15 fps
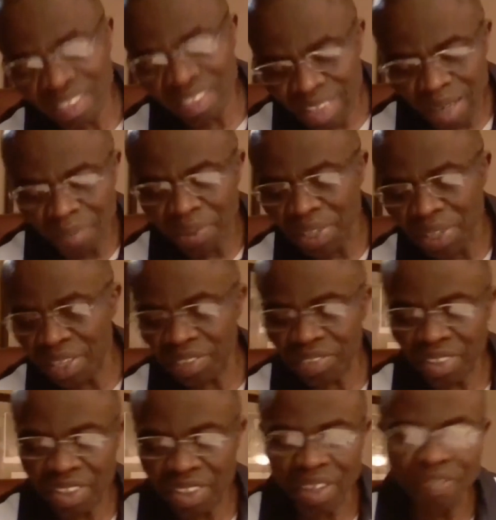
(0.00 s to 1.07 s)
the same
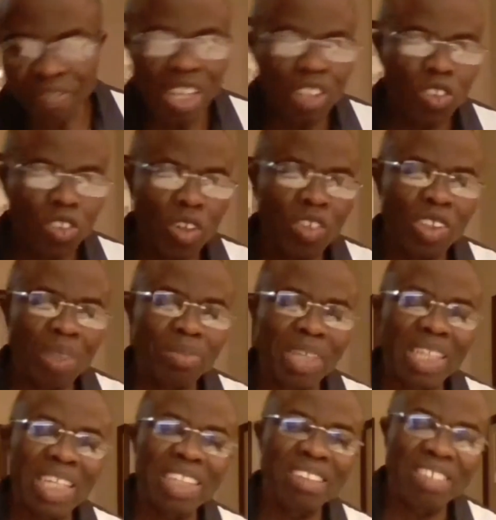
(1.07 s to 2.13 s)
is in Revelation chapter
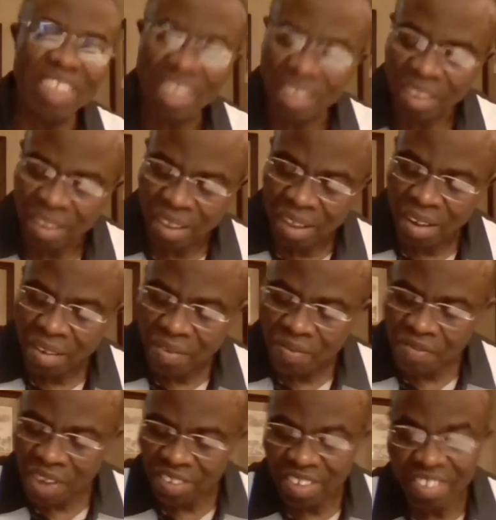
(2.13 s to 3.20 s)
nineteen,
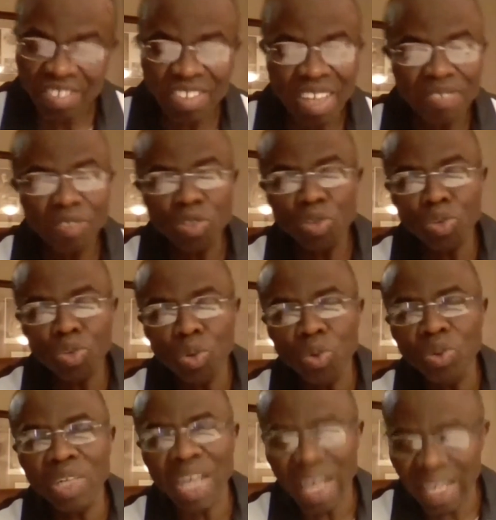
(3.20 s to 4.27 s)
verses seven
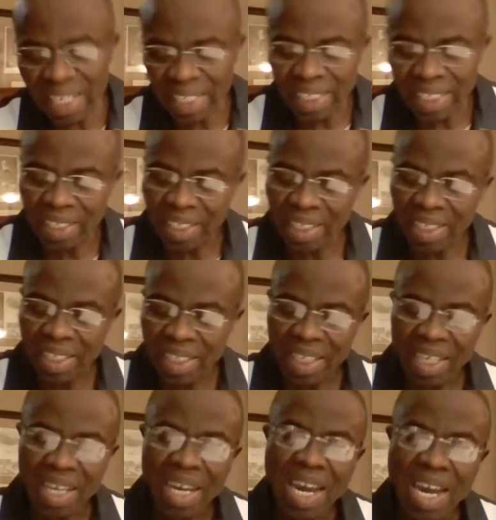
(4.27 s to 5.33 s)
through nine,
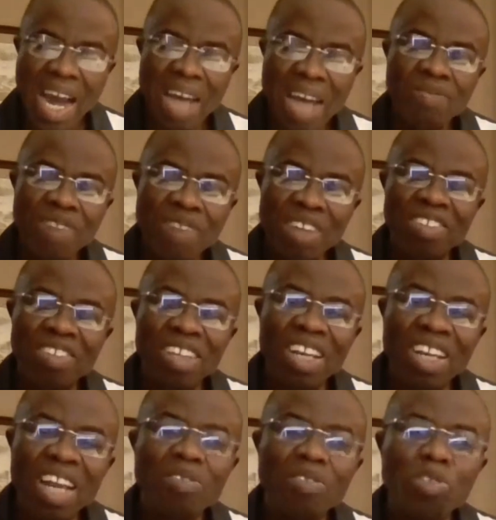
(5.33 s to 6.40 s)
and verses
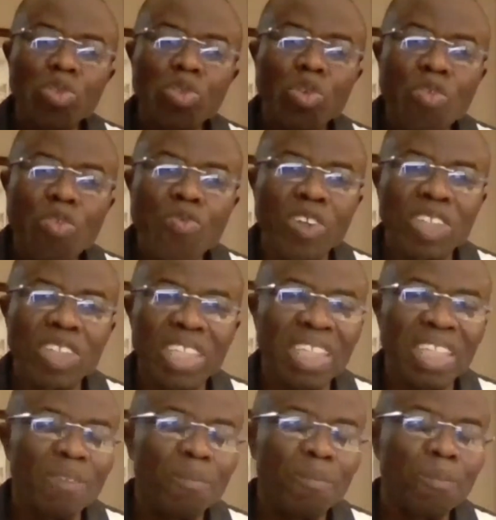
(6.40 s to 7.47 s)
eleven through
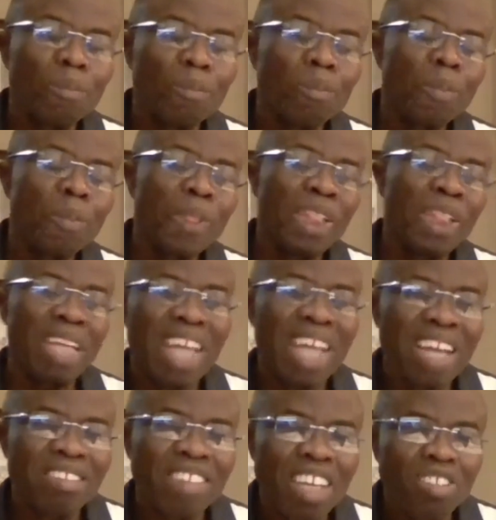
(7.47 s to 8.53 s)
fourteen. That
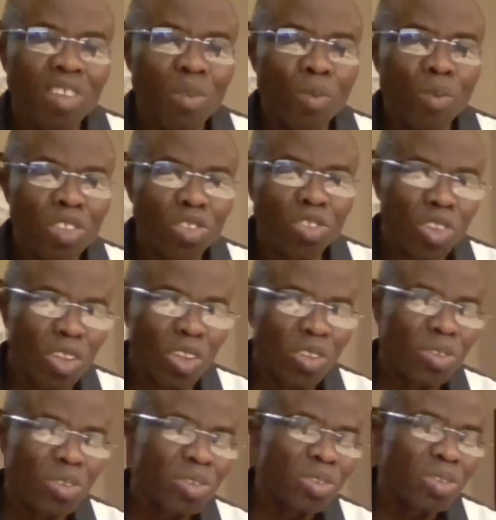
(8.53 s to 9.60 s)
answers the question,